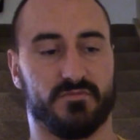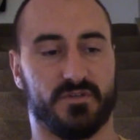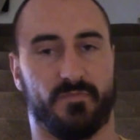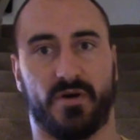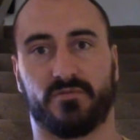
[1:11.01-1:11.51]

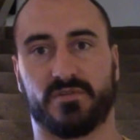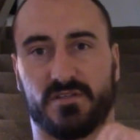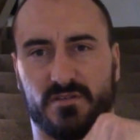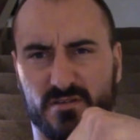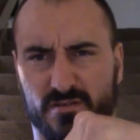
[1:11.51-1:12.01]

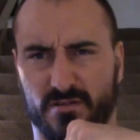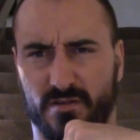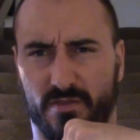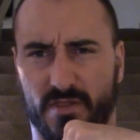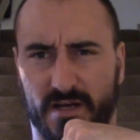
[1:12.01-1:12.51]
about
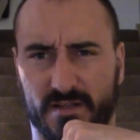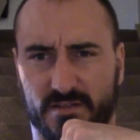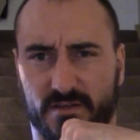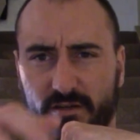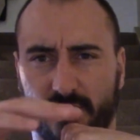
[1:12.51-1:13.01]
that
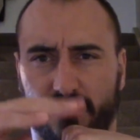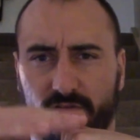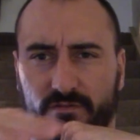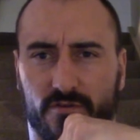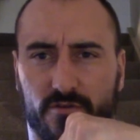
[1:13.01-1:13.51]
height off
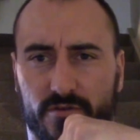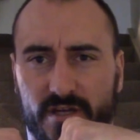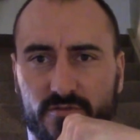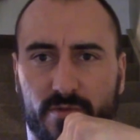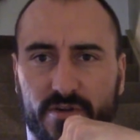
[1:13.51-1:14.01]
the floor.
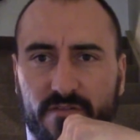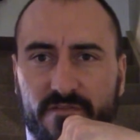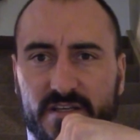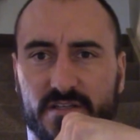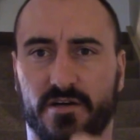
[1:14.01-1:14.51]
Okay, so about your
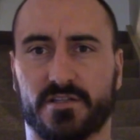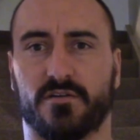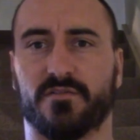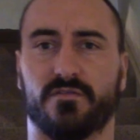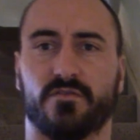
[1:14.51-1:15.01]
fist height
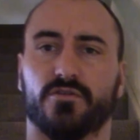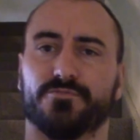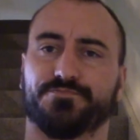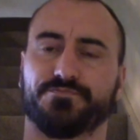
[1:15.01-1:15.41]
off the floor.